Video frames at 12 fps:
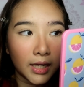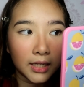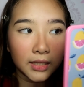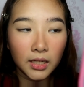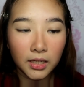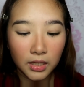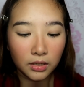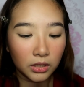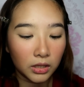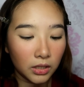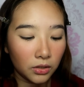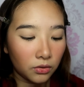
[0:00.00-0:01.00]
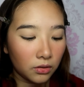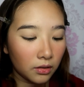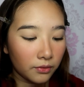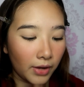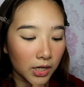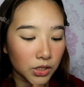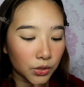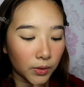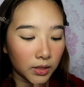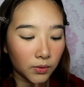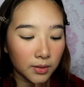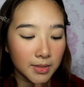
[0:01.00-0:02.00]
yeah, nalagay ko na yung Fashion
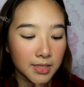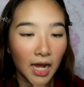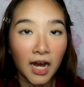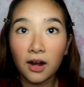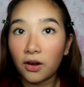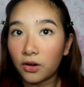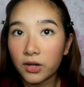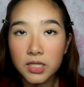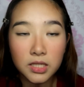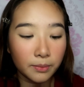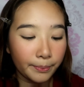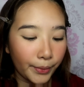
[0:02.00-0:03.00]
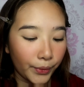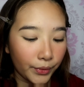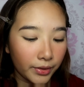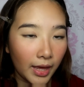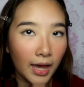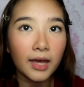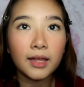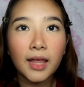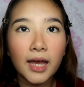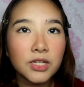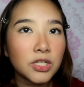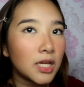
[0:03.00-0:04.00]
21 mascara ko sa both
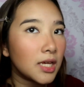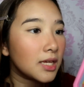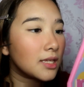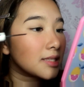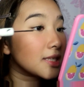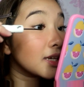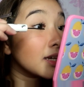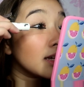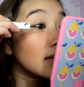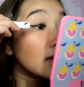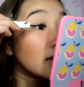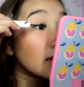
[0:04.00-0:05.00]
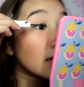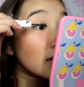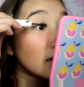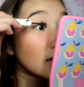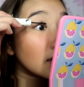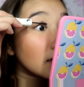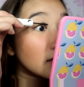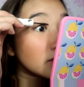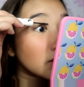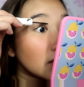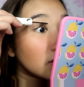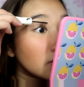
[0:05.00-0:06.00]
eyelashes and I'll
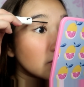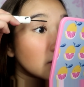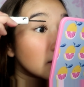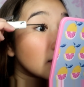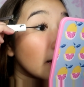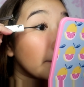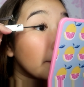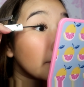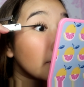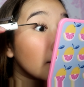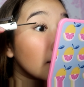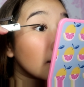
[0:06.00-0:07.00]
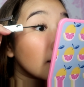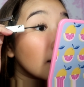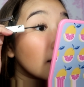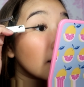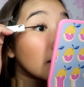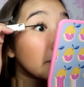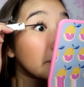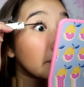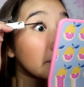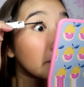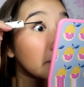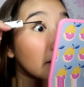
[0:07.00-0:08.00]
try to separate
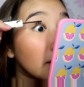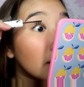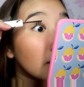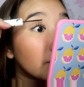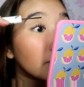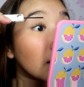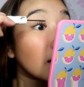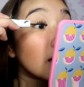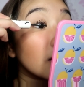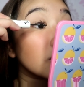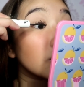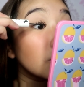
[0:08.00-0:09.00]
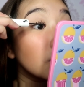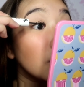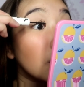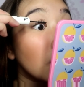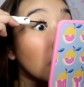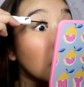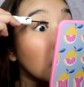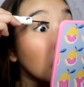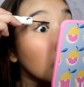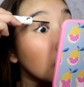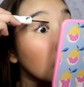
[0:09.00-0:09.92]
them if nakakatulong.